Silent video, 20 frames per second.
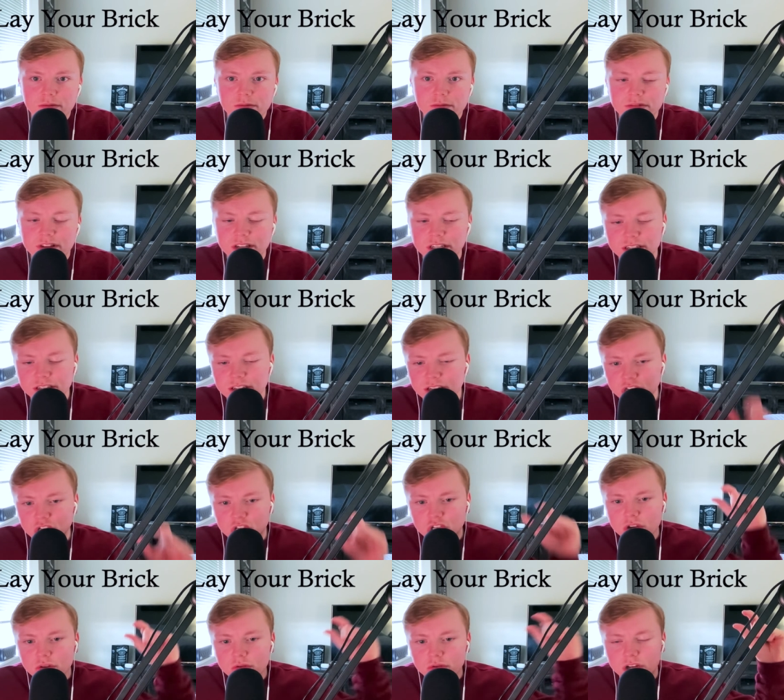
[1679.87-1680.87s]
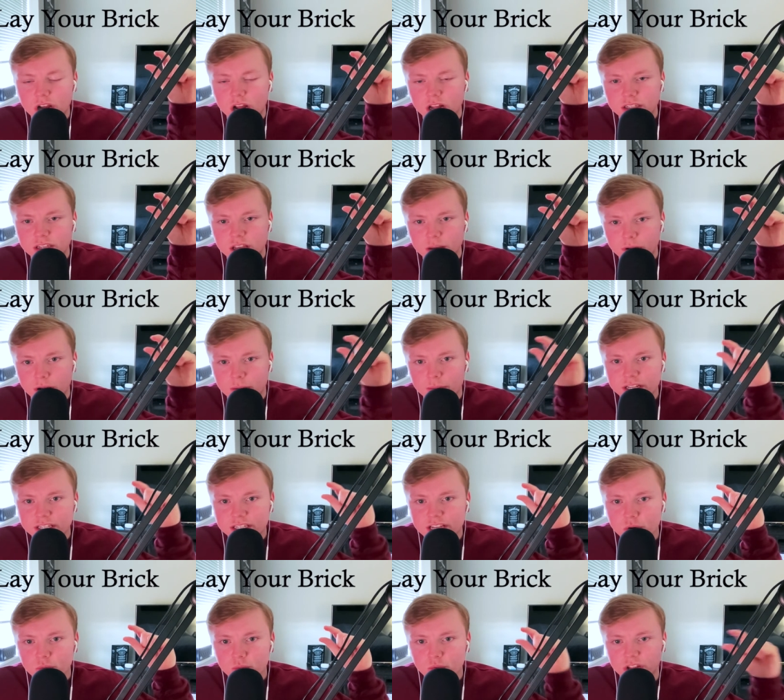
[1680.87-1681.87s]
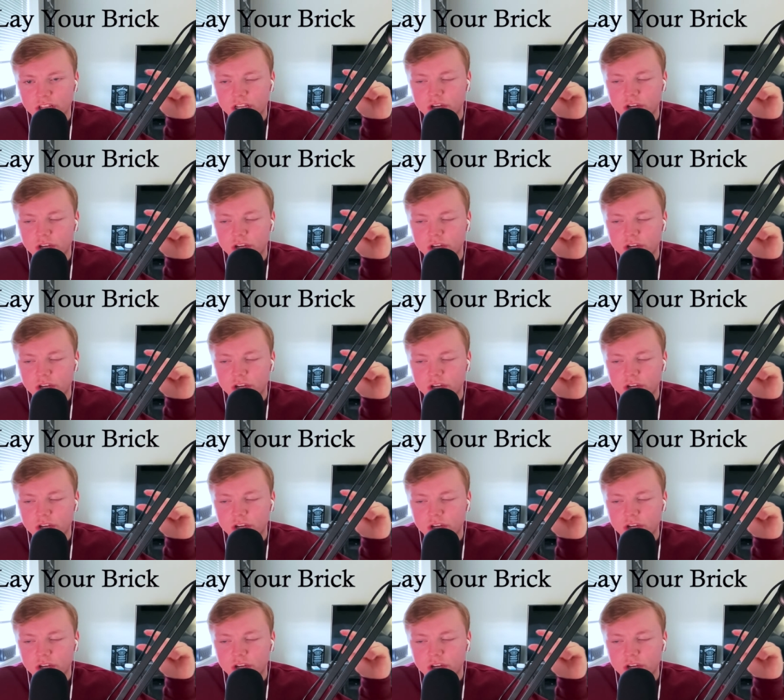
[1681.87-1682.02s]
This is a huge concept, but I'm going to say it really